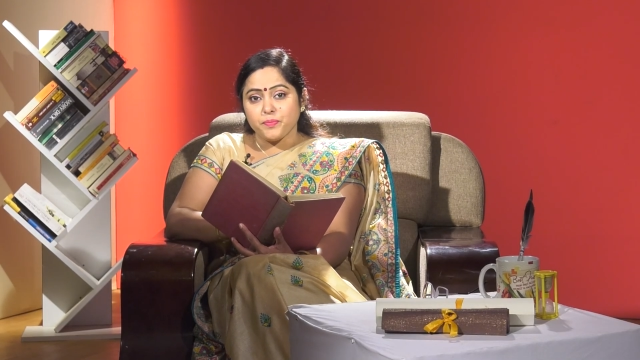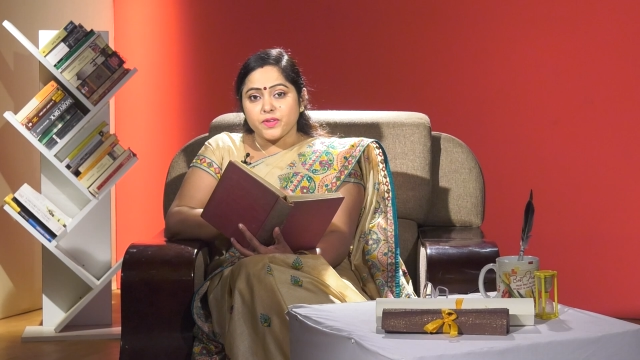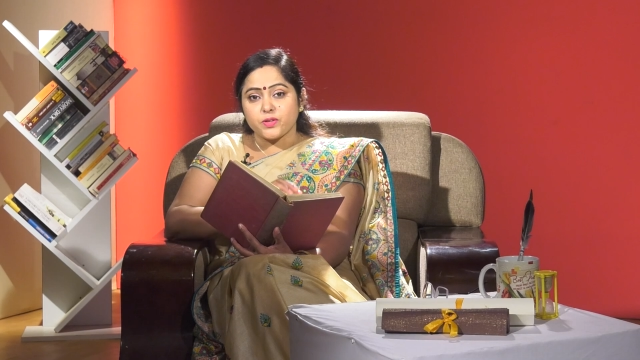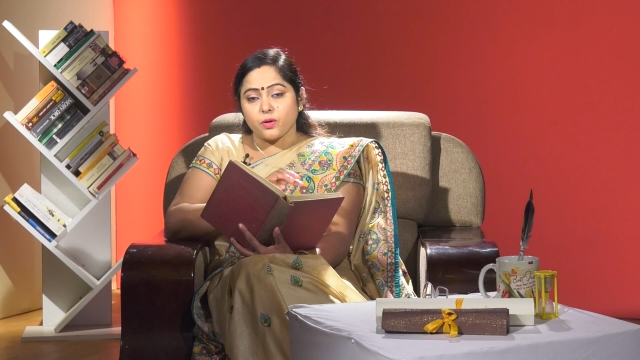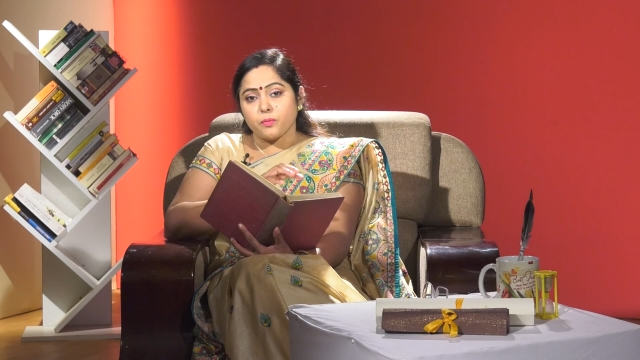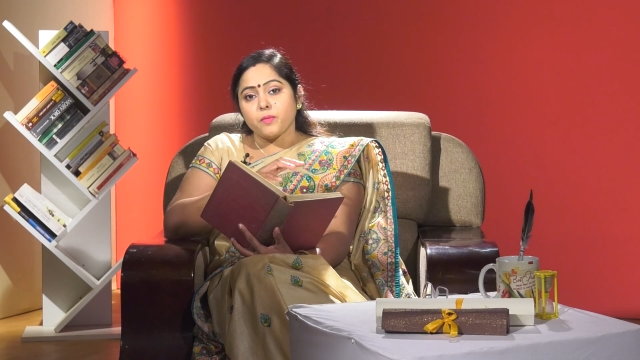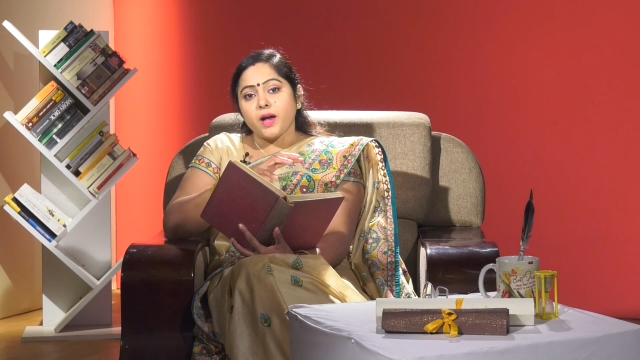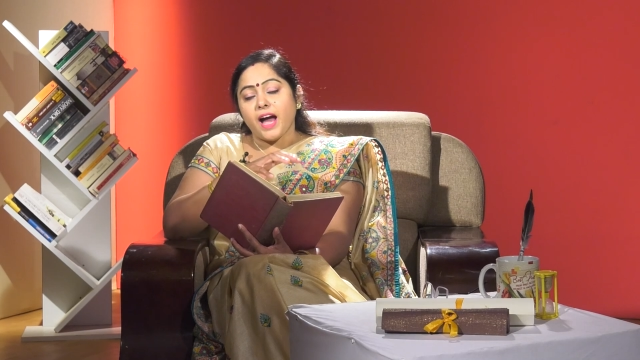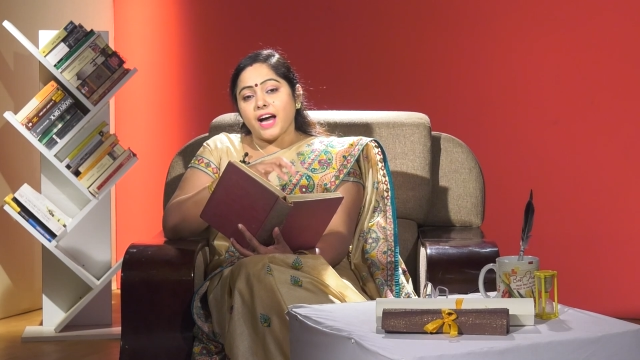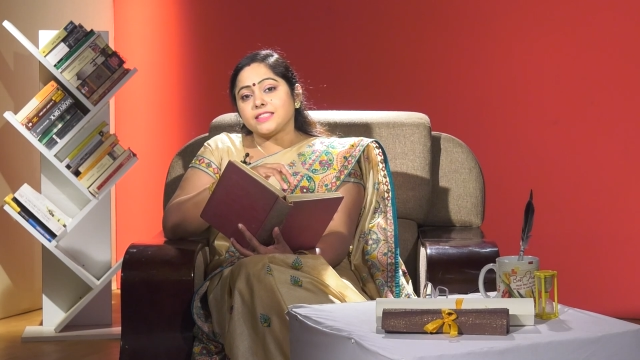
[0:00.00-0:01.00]
So,
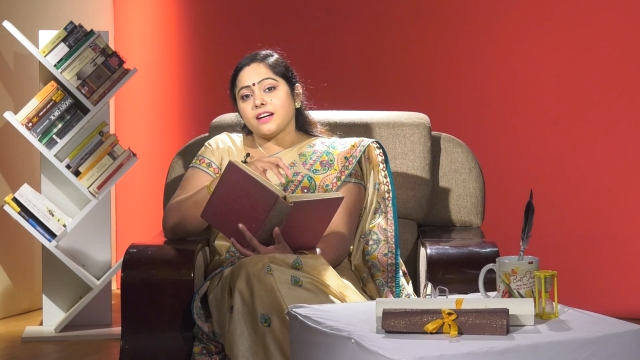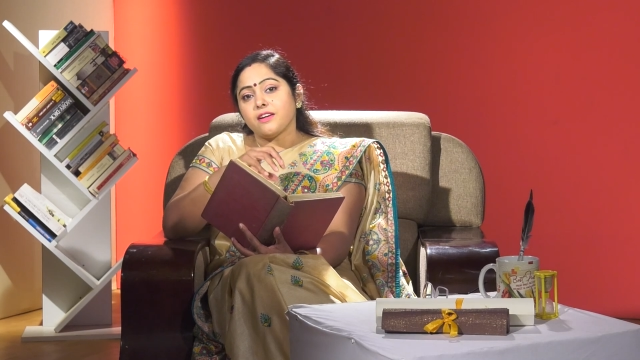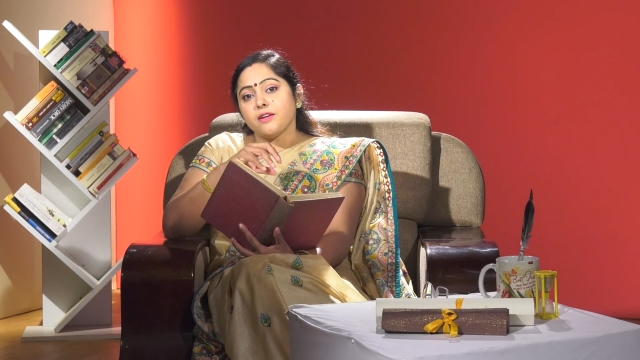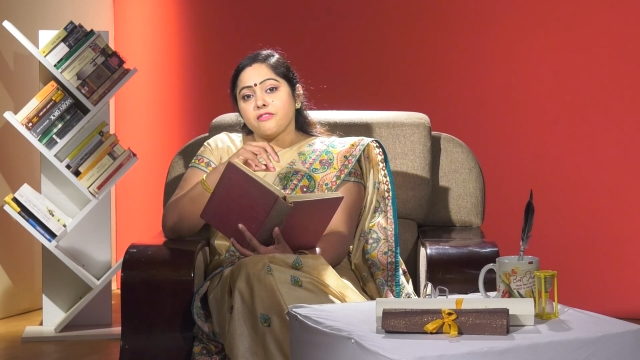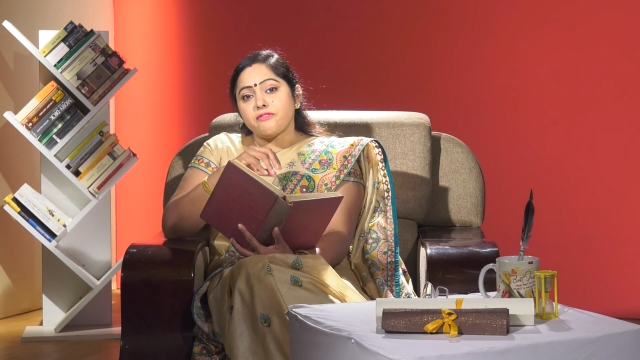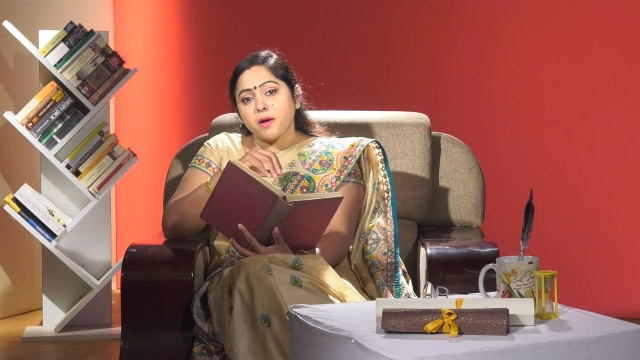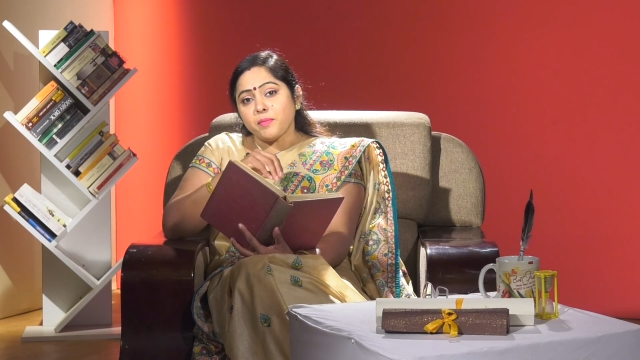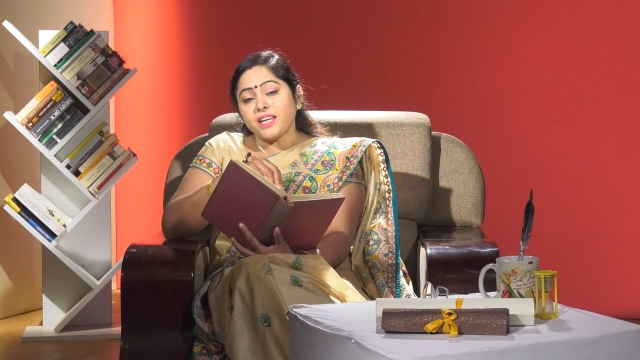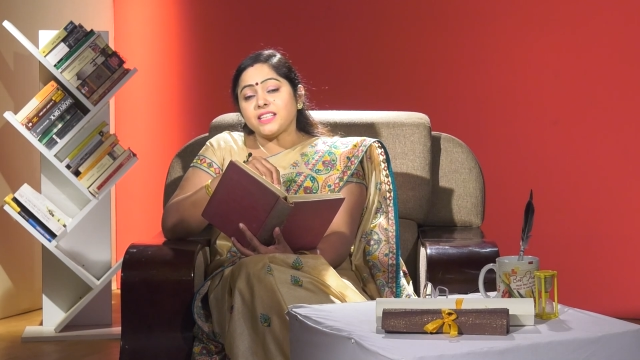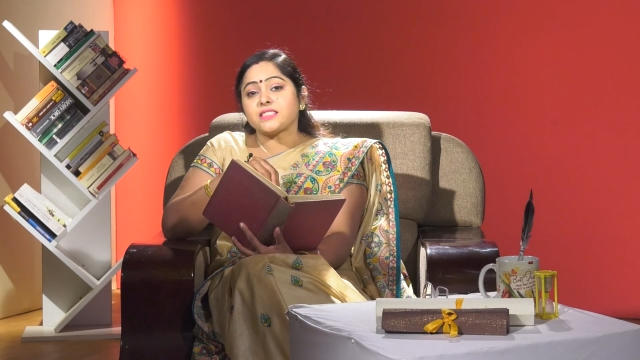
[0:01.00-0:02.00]
as a
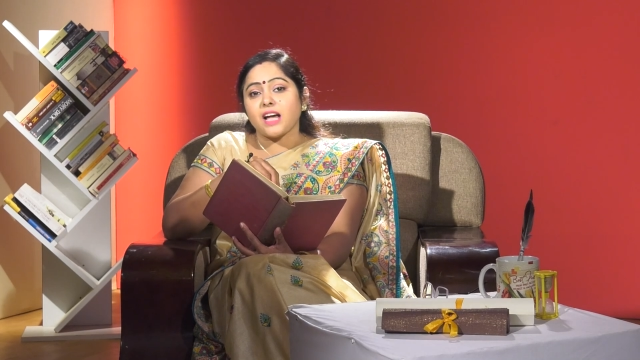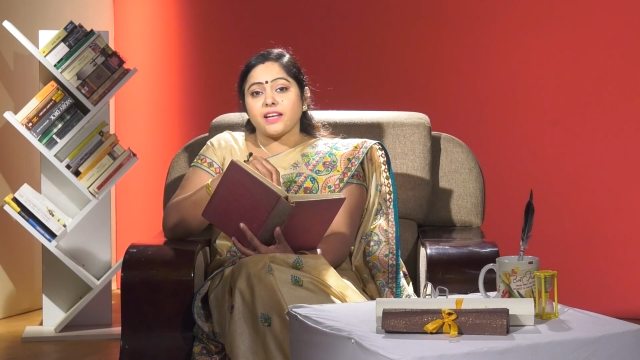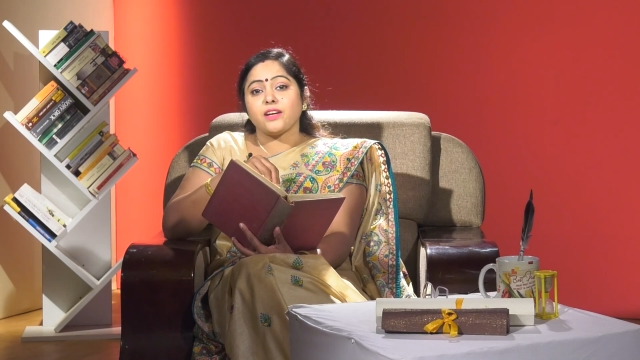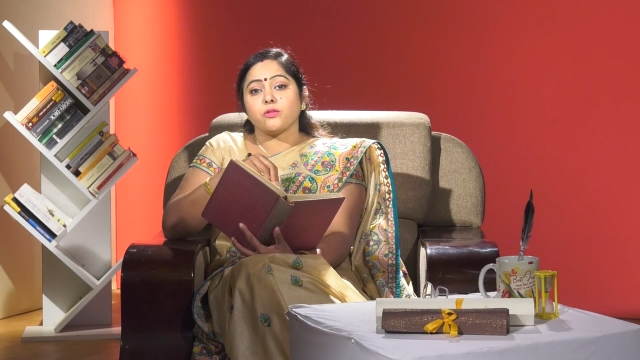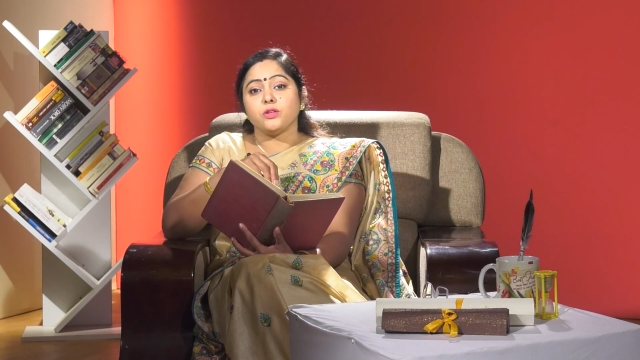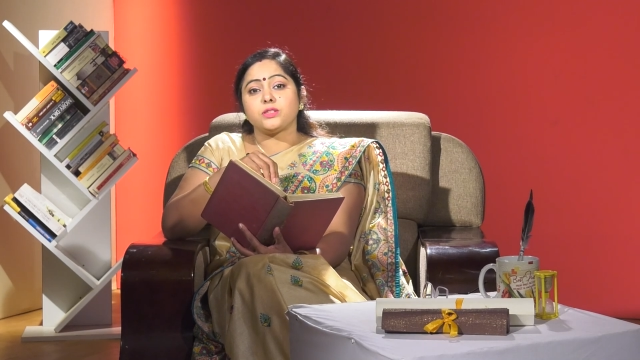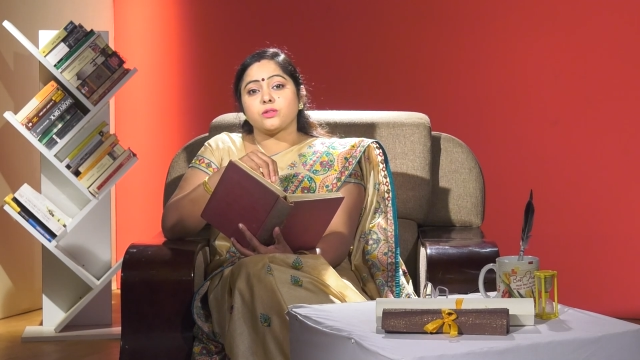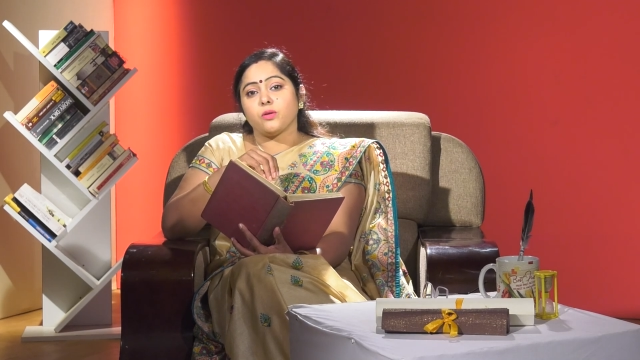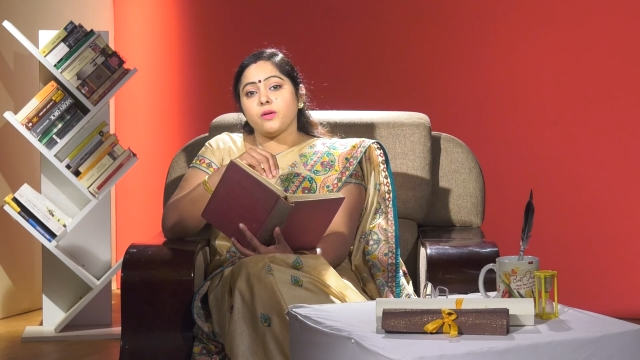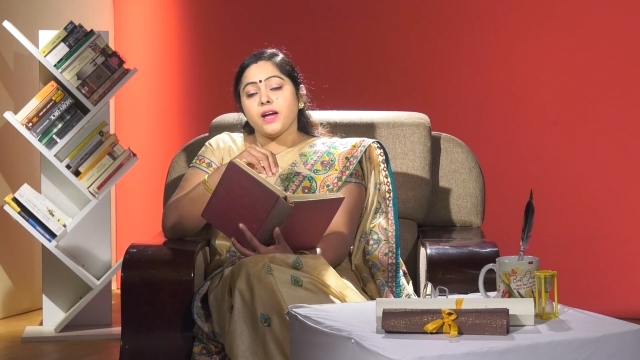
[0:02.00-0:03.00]
feminist study
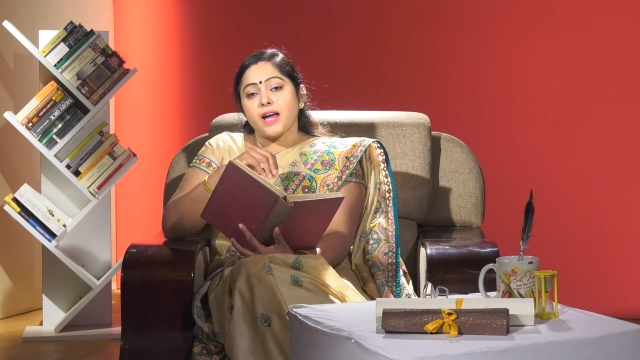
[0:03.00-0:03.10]
also,